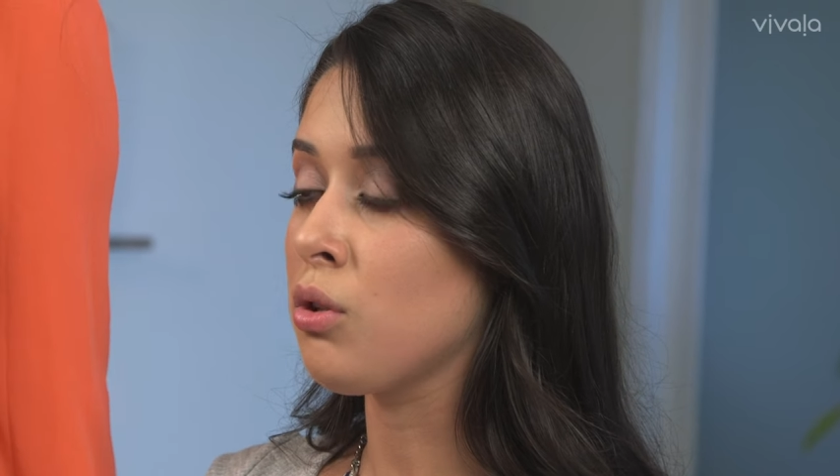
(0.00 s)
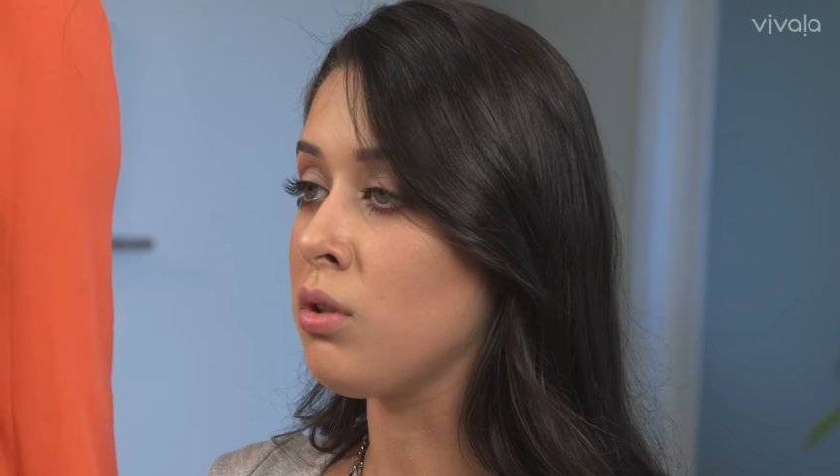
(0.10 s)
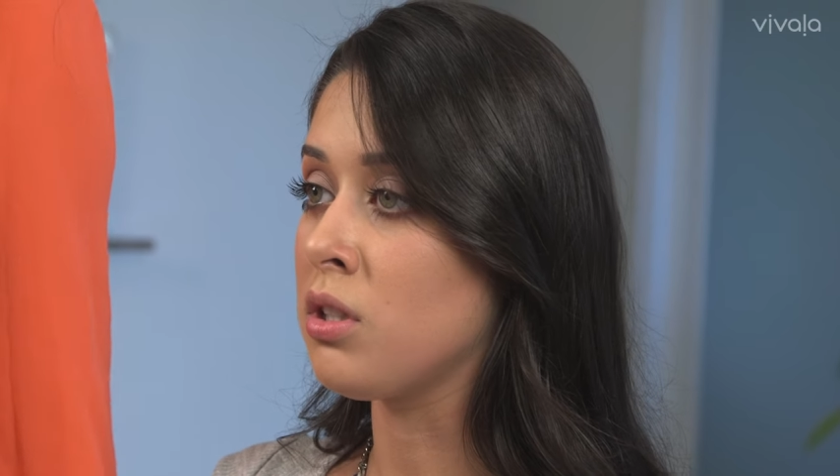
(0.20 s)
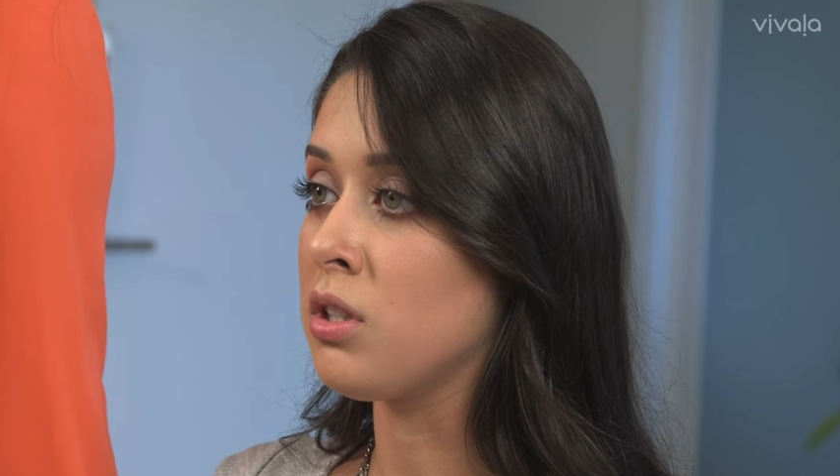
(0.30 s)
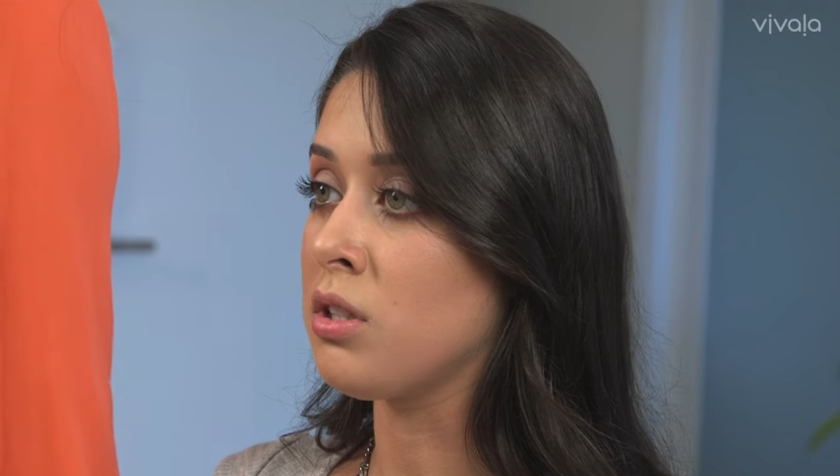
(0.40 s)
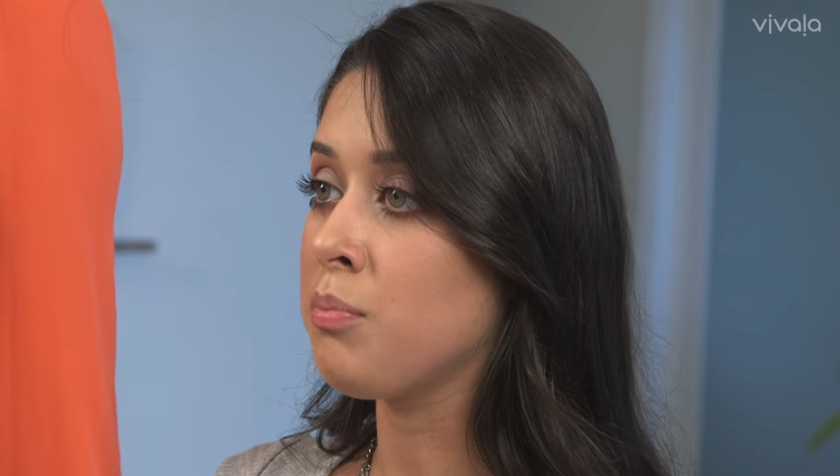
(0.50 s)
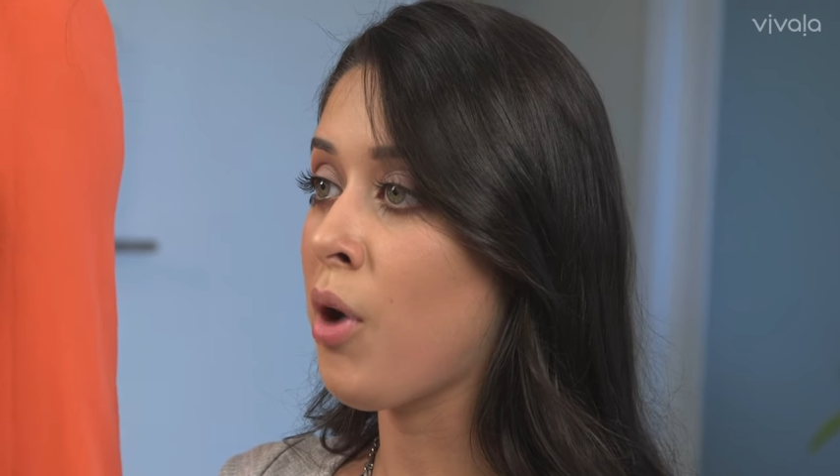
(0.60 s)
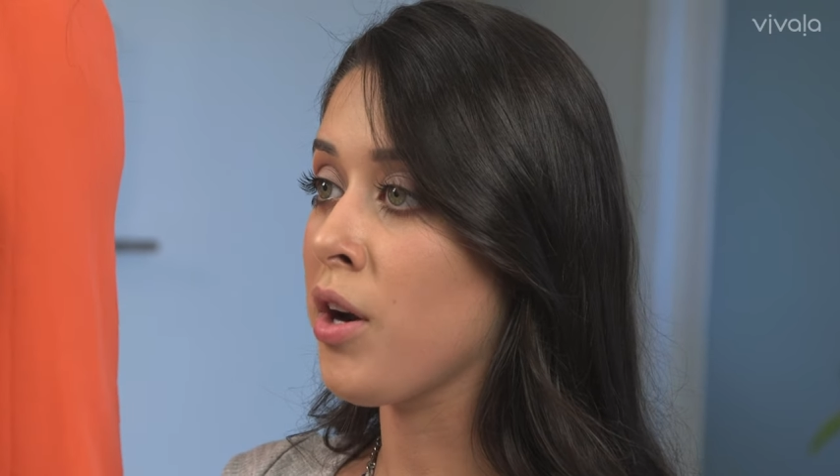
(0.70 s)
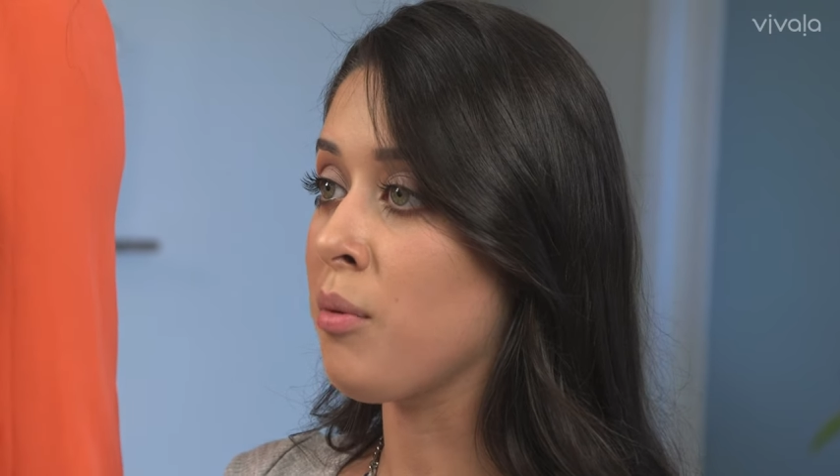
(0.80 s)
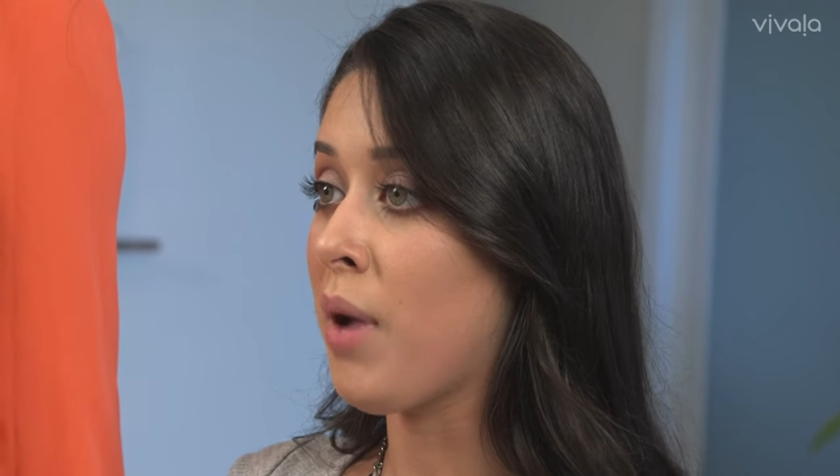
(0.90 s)
so it's just
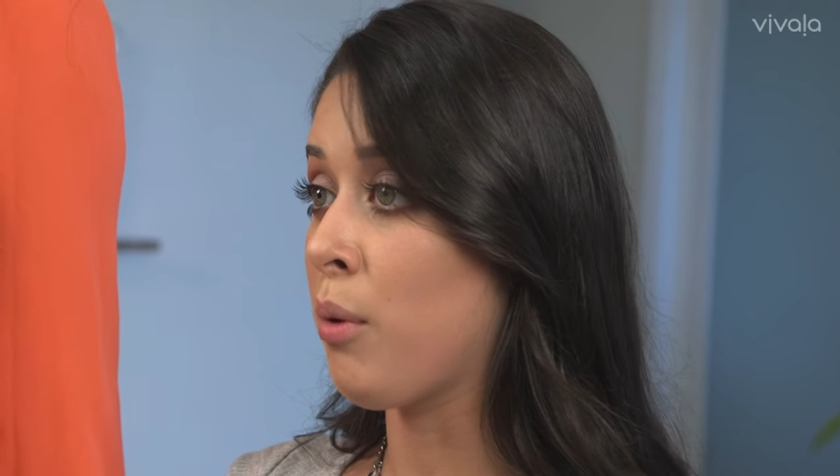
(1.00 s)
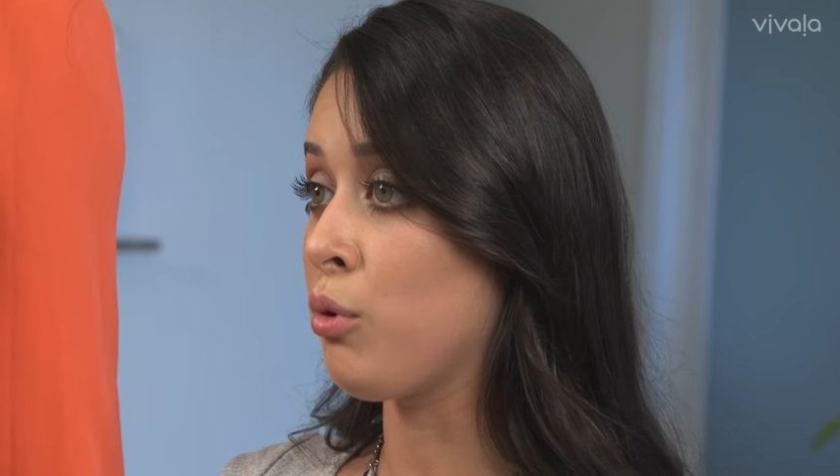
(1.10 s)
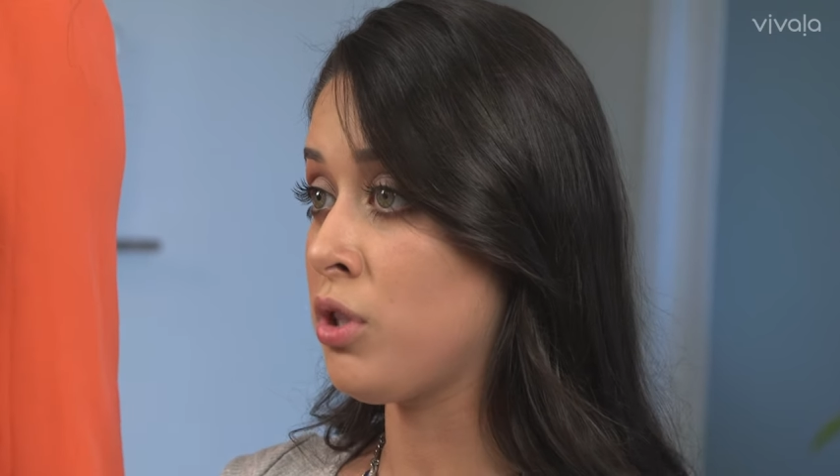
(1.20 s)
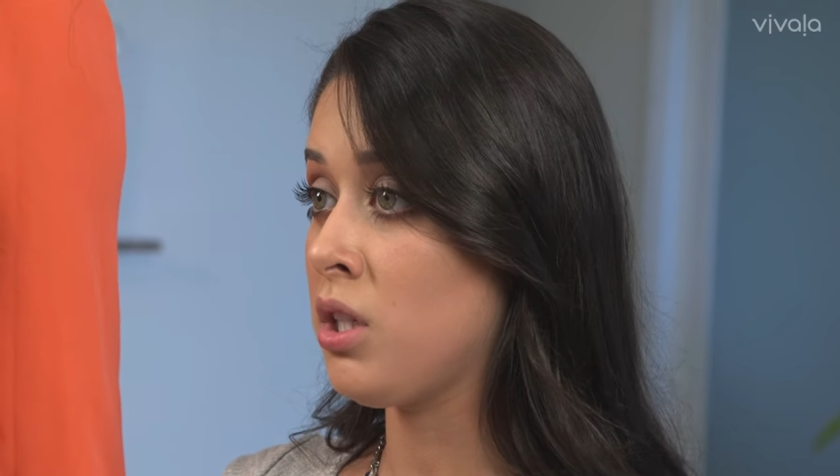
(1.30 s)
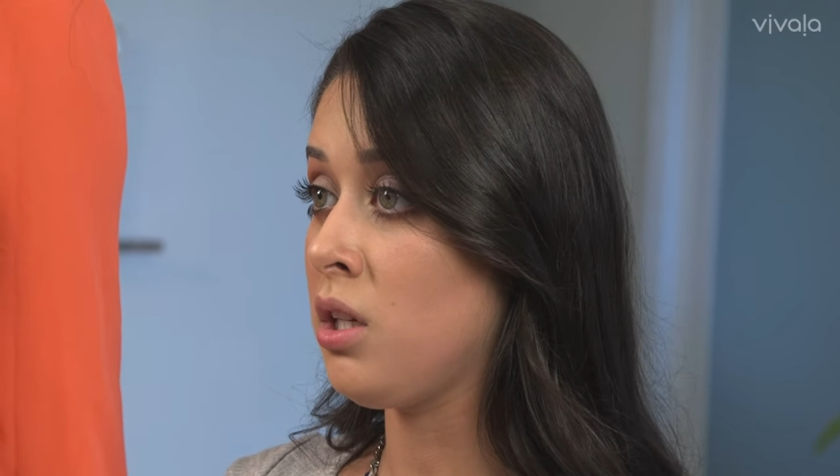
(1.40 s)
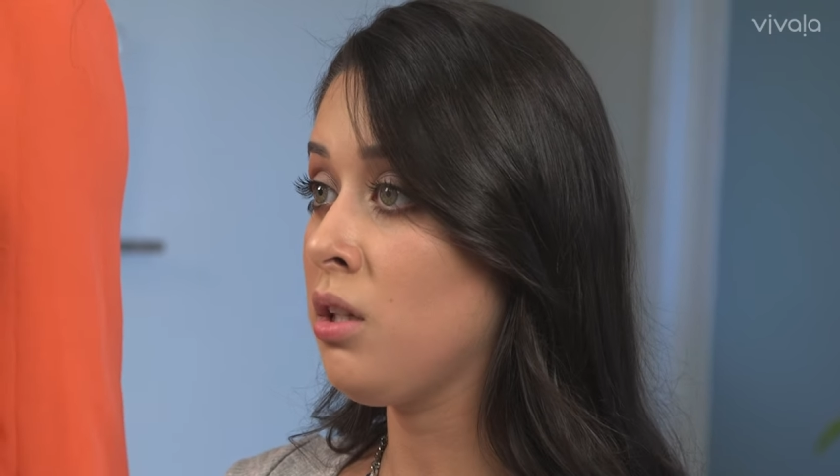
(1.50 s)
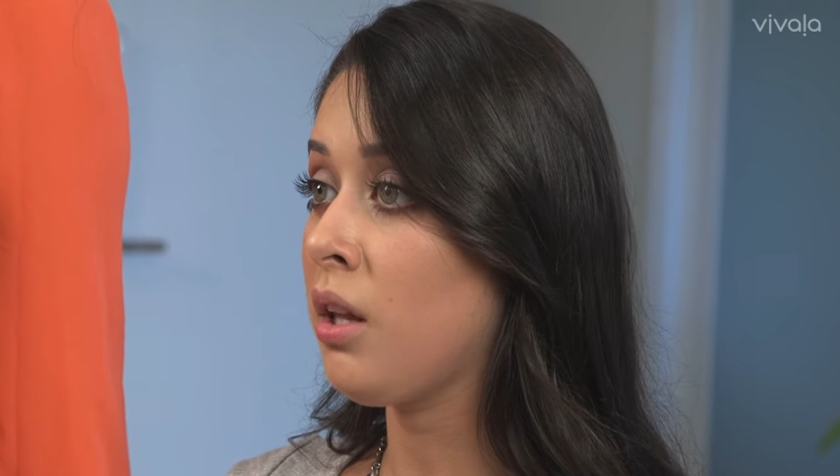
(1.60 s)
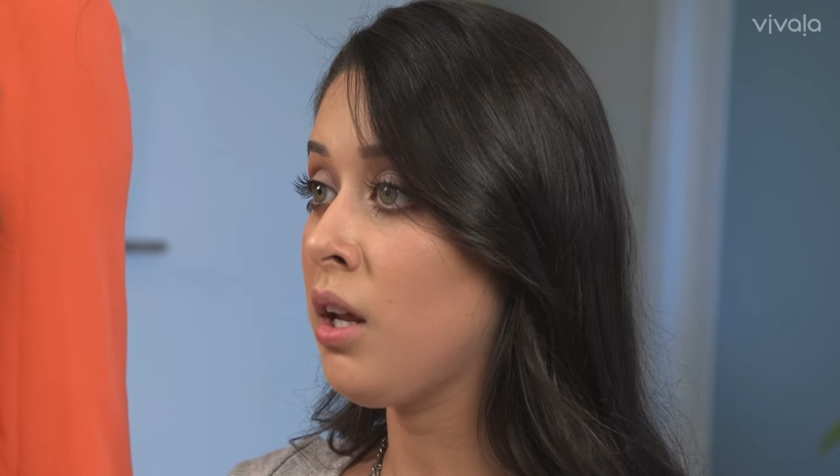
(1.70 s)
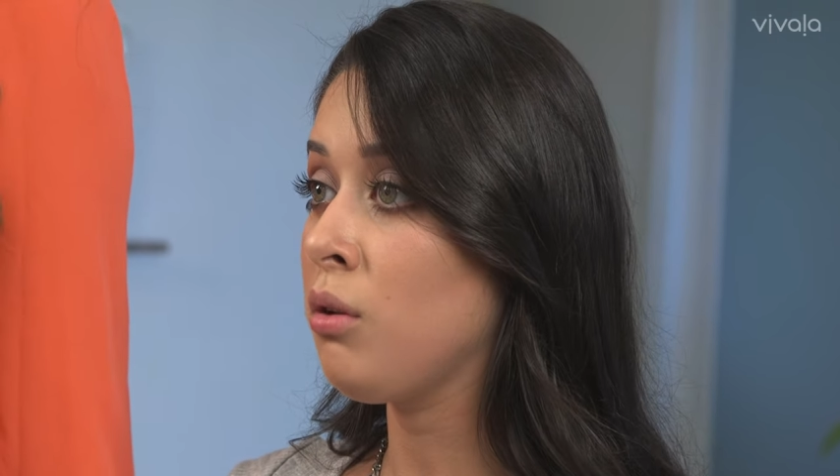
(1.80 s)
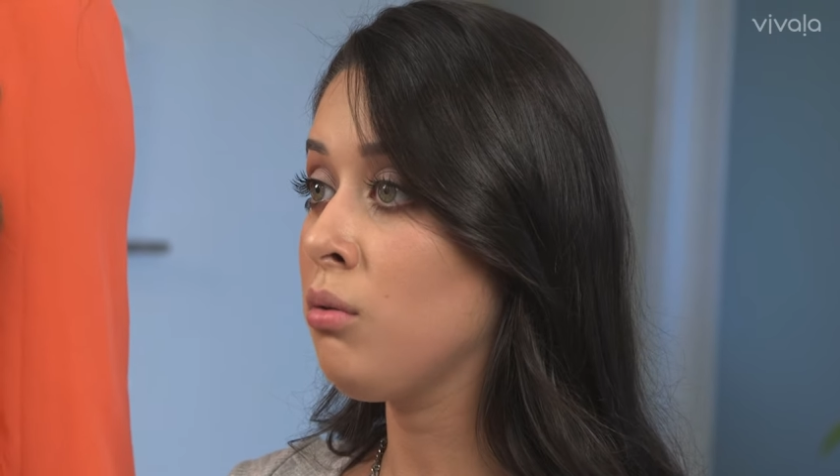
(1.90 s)
part of my routine that I